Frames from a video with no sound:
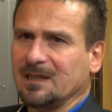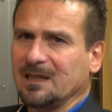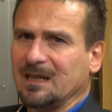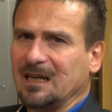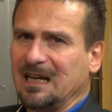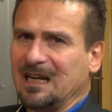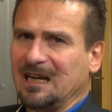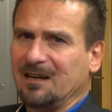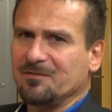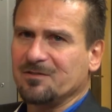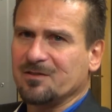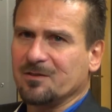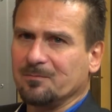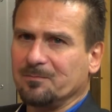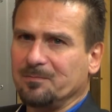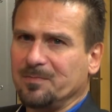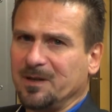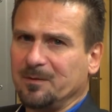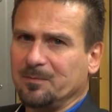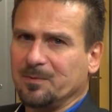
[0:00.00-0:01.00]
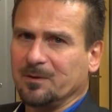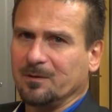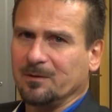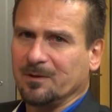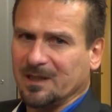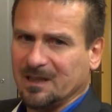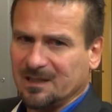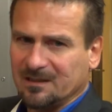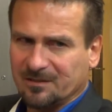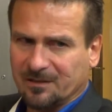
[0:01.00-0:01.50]
have some people
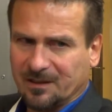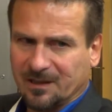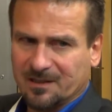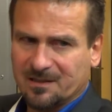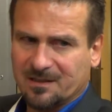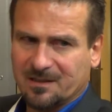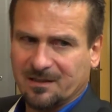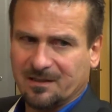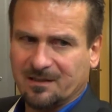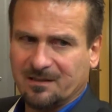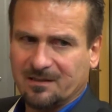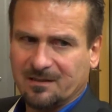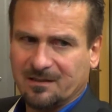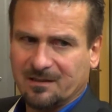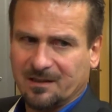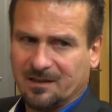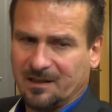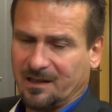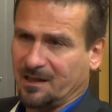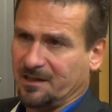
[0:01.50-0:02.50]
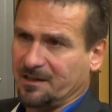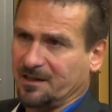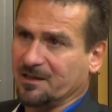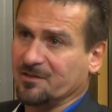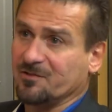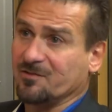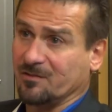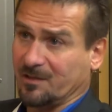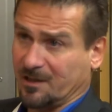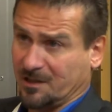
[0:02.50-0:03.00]
interested in the
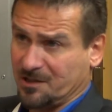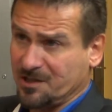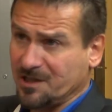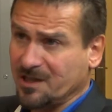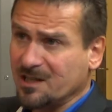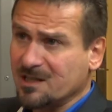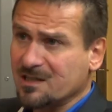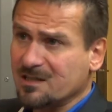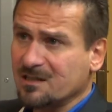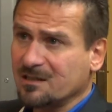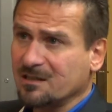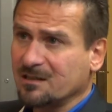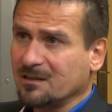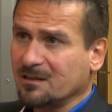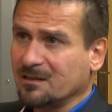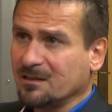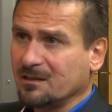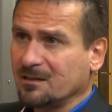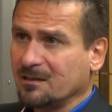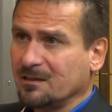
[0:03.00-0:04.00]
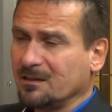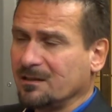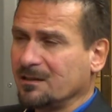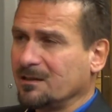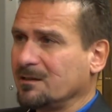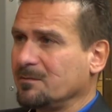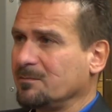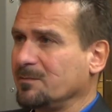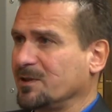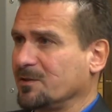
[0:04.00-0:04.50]
ideas of Ranj,
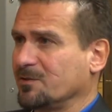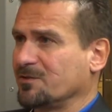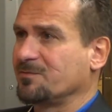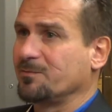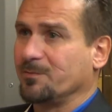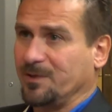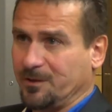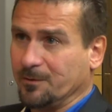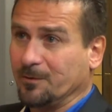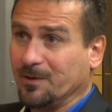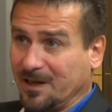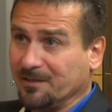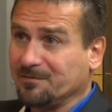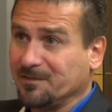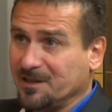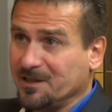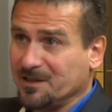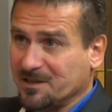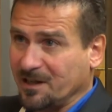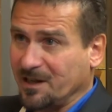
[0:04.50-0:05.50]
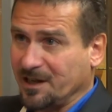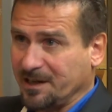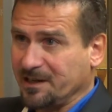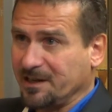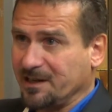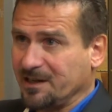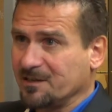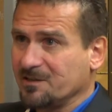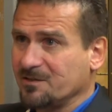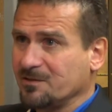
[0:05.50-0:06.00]
because we do have these
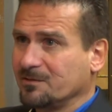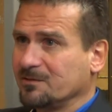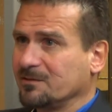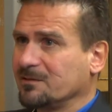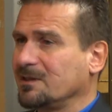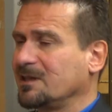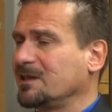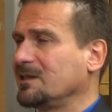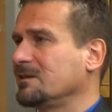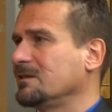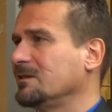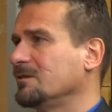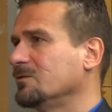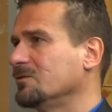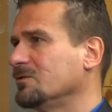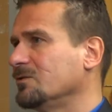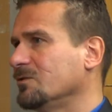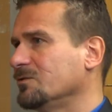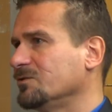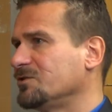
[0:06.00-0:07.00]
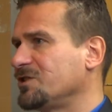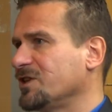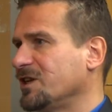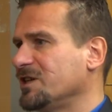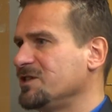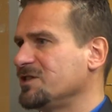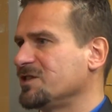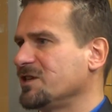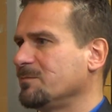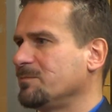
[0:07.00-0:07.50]
ideas on
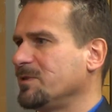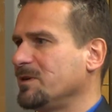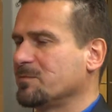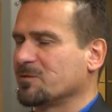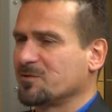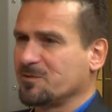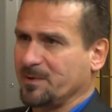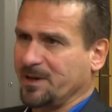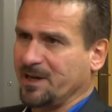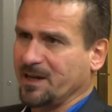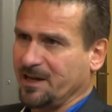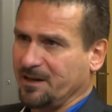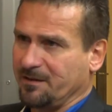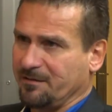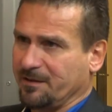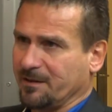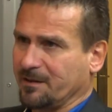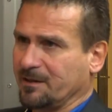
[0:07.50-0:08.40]
changing people's behavior,